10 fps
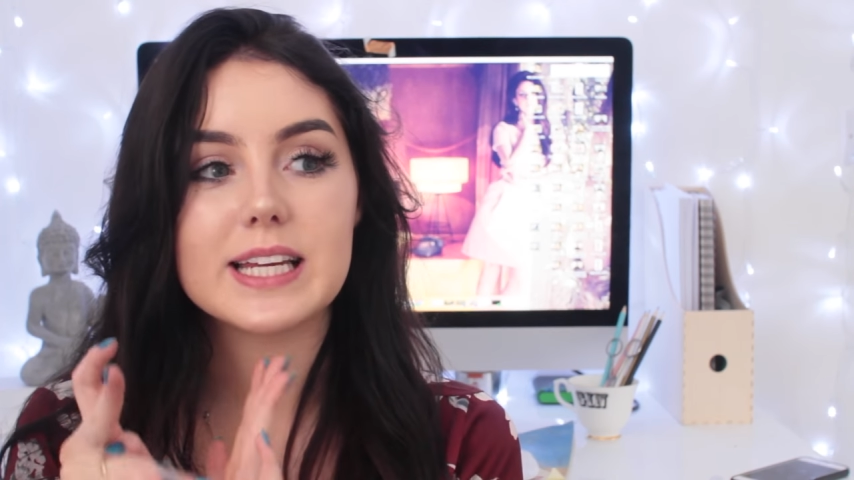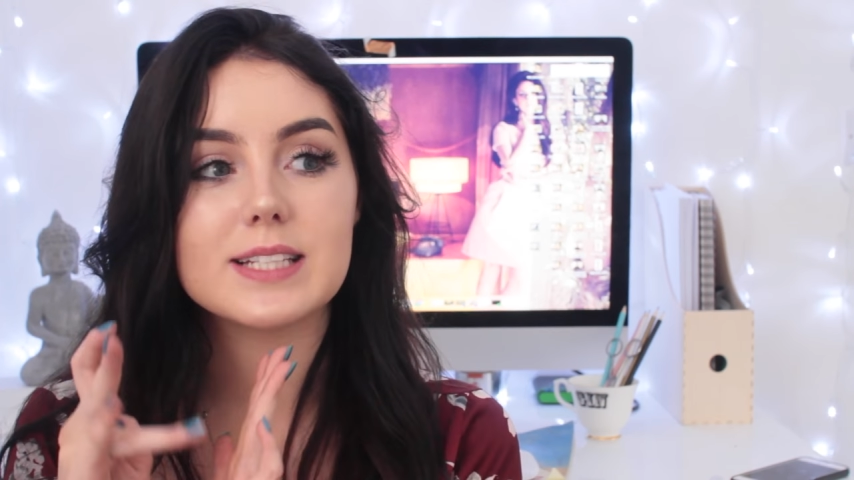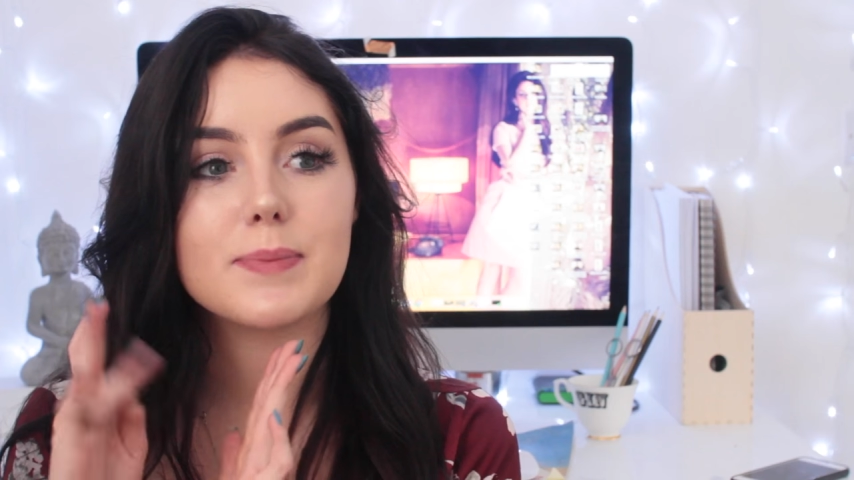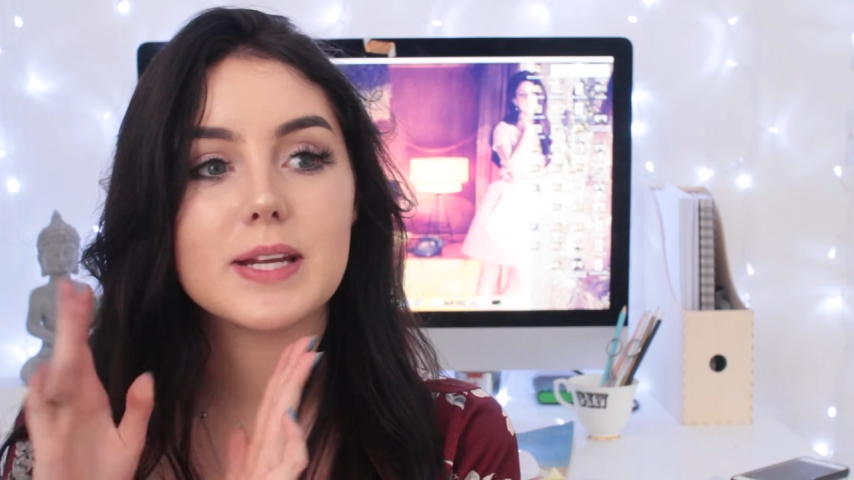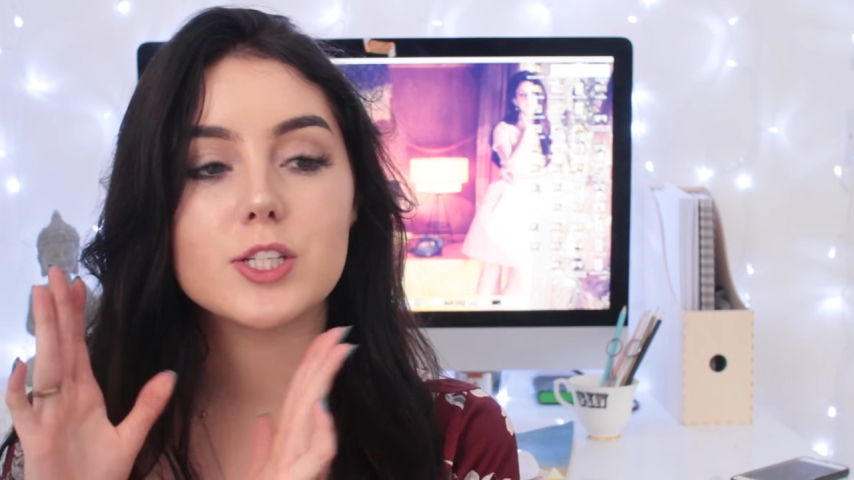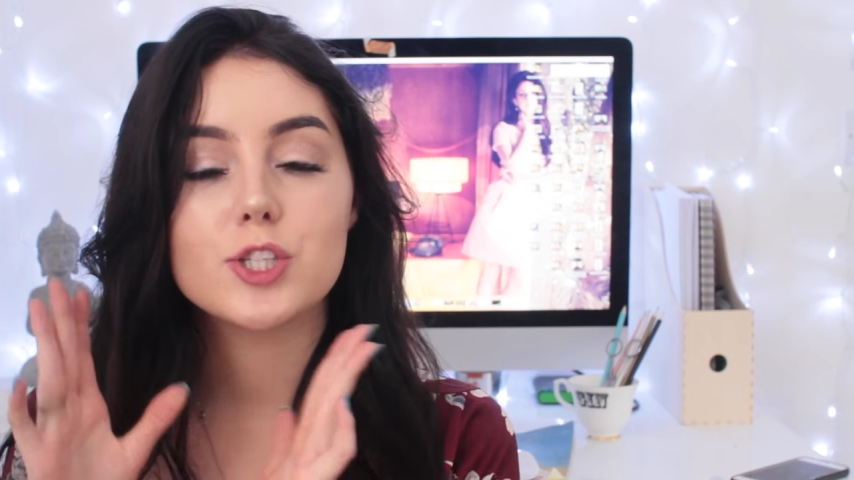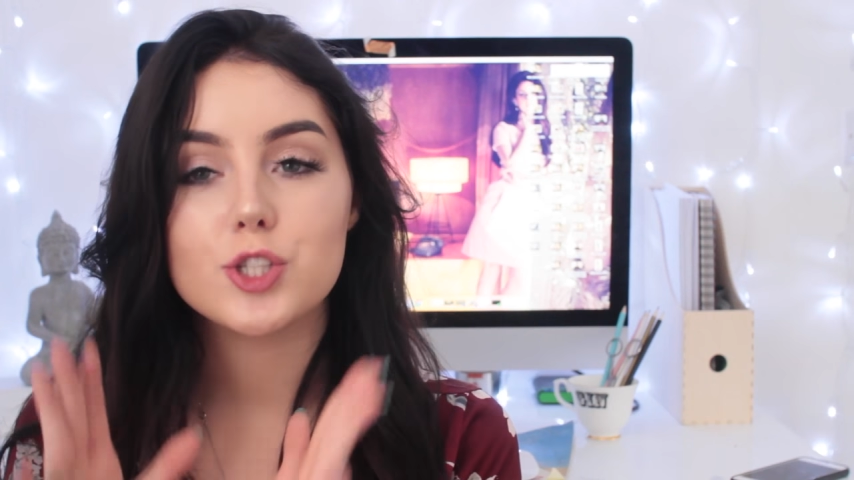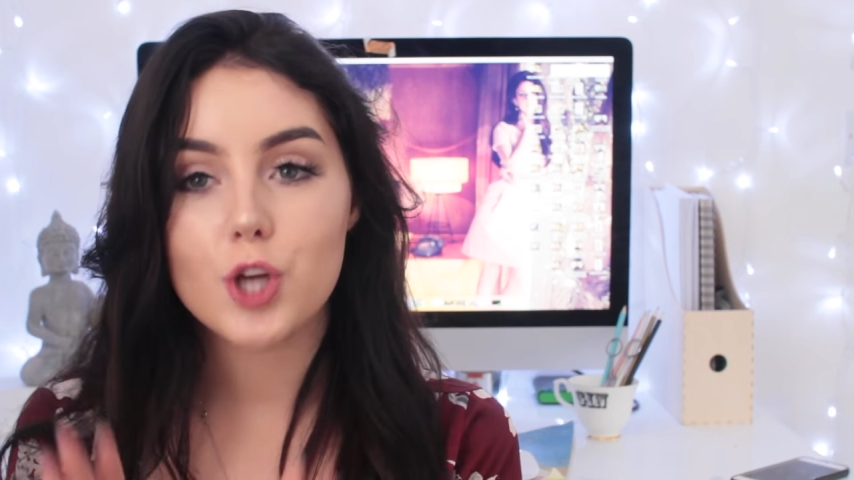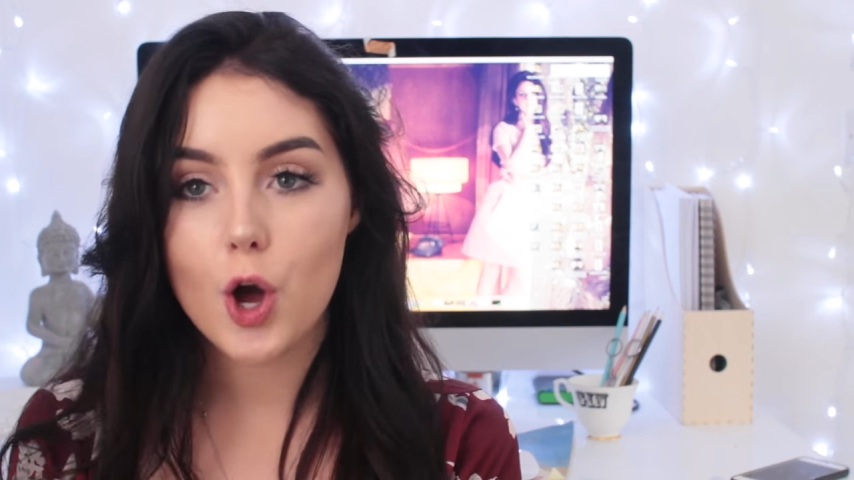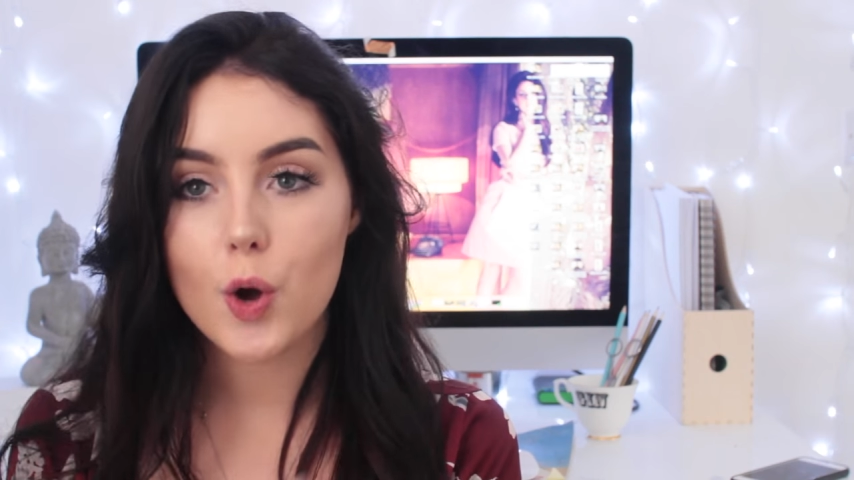It has been
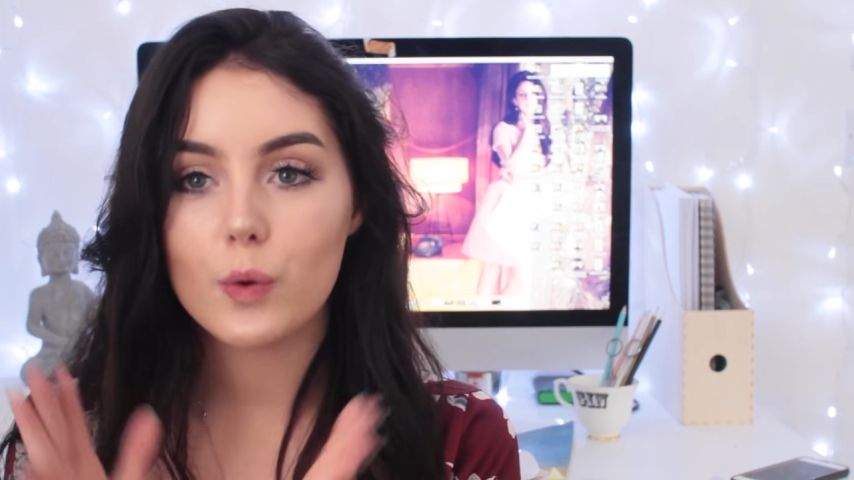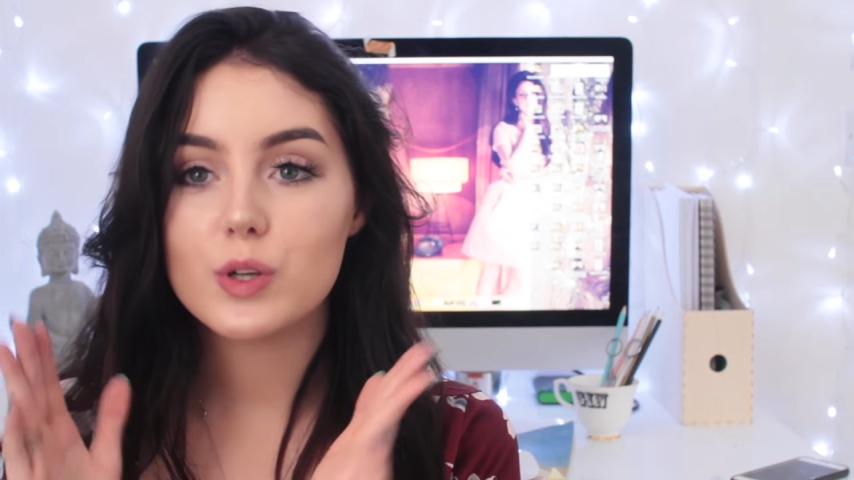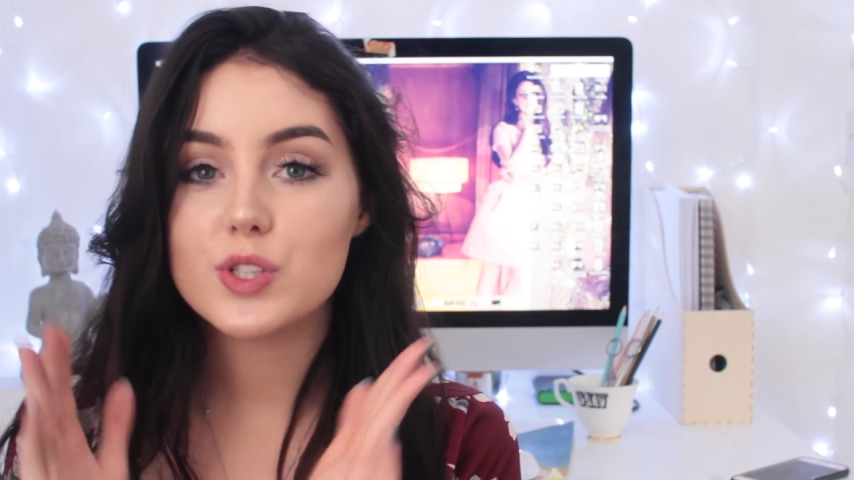so,